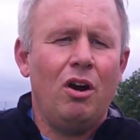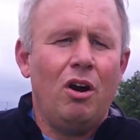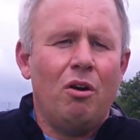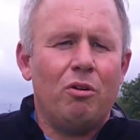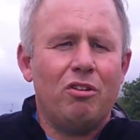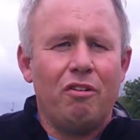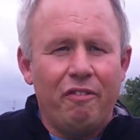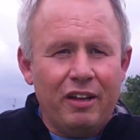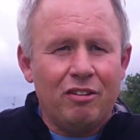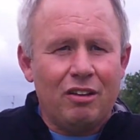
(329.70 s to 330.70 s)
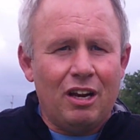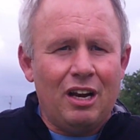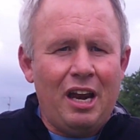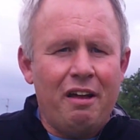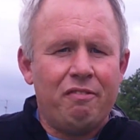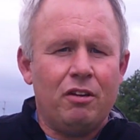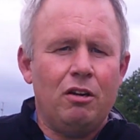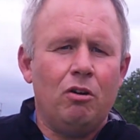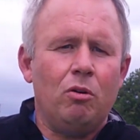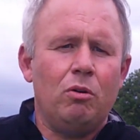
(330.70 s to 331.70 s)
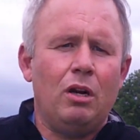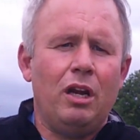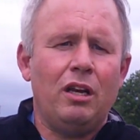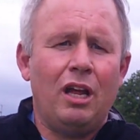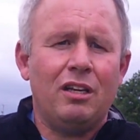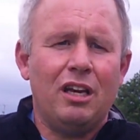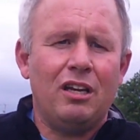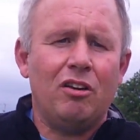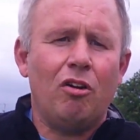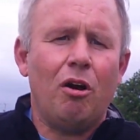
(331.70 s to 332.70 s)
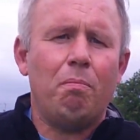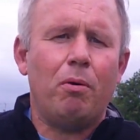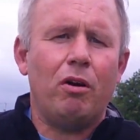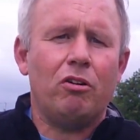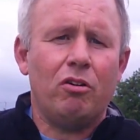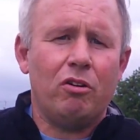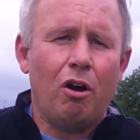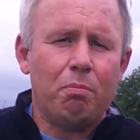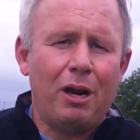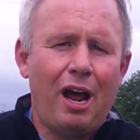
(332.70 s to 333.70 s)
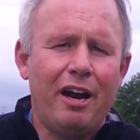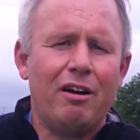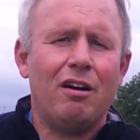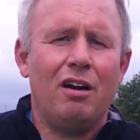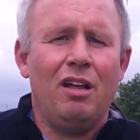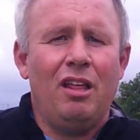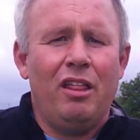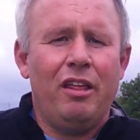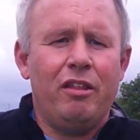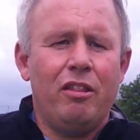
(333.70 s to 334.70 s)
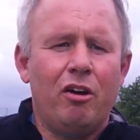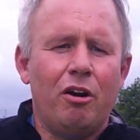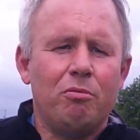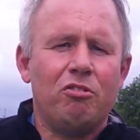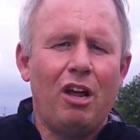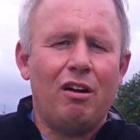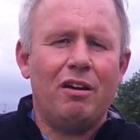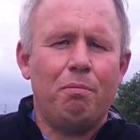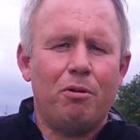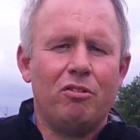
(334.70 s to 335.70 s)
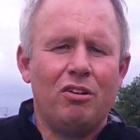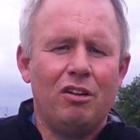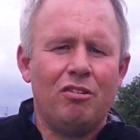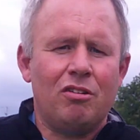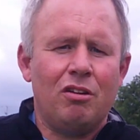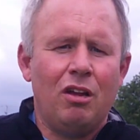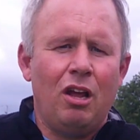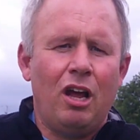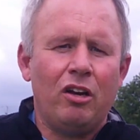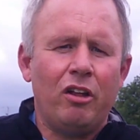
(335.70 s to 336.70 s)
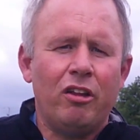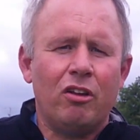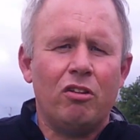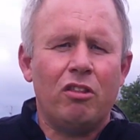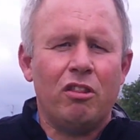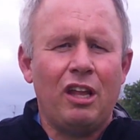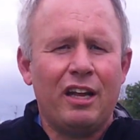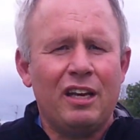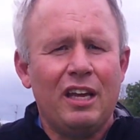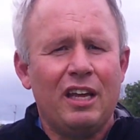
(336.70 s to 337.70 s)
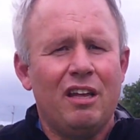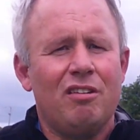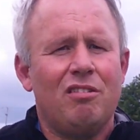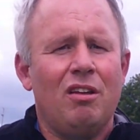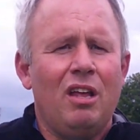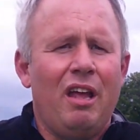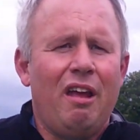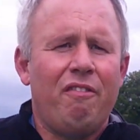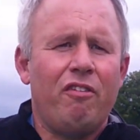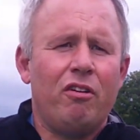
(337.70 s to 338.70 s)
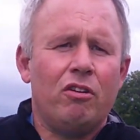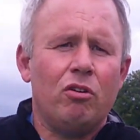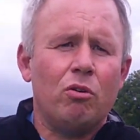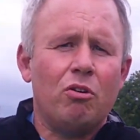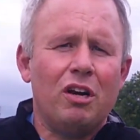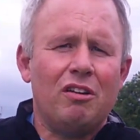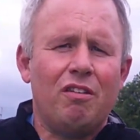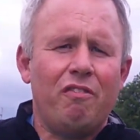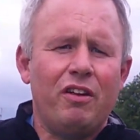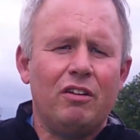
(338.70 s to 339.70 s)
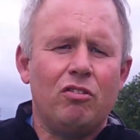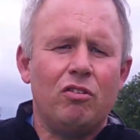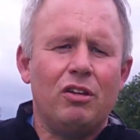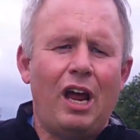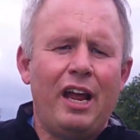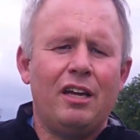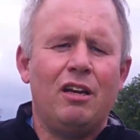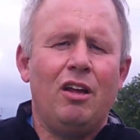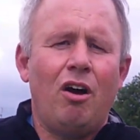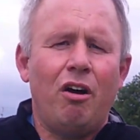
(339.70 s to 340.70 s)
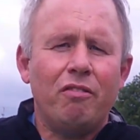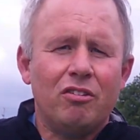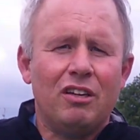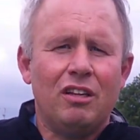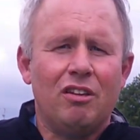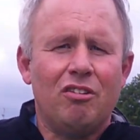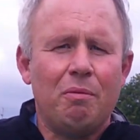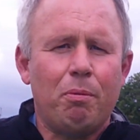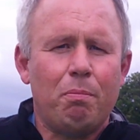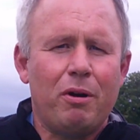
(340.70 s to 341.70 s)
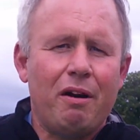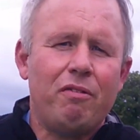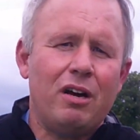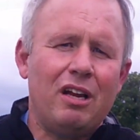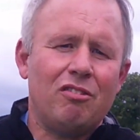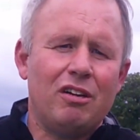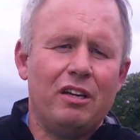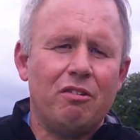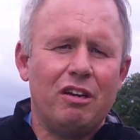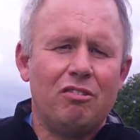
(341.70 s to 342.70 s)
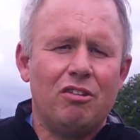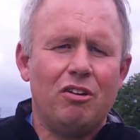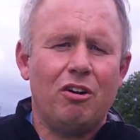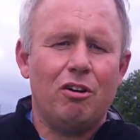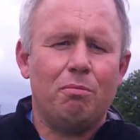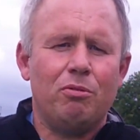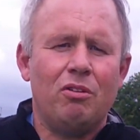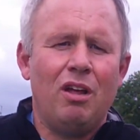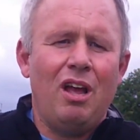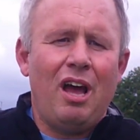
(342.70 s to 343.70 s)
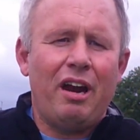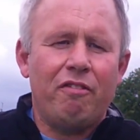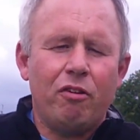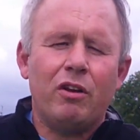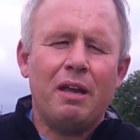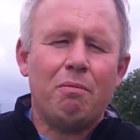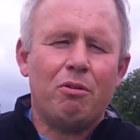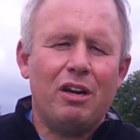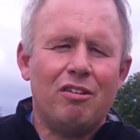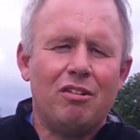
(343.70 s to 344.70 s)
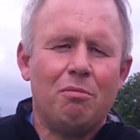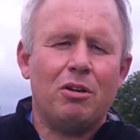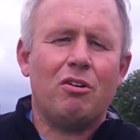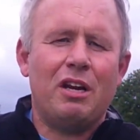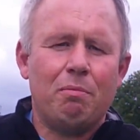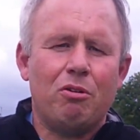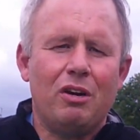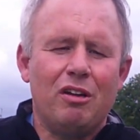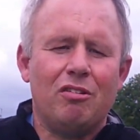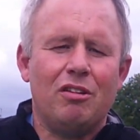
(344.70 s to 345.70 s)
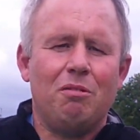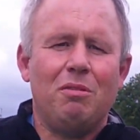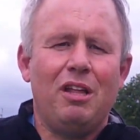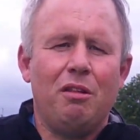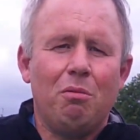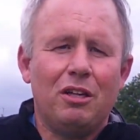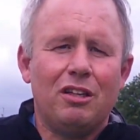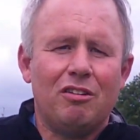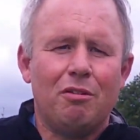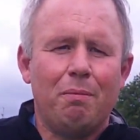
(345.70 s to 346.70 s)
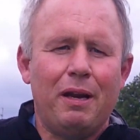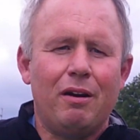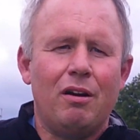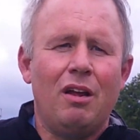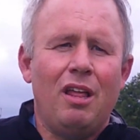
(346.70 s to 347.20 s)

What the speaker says: Whereas the fields that are left alone and didn't top or topped higher, the herbs generally persist. Another good technique is if you don't graze the field too tight. Obviously the sheep are preferentially grazing the herbs, and if you keep grazing them and keep grazing them, then they will disappear.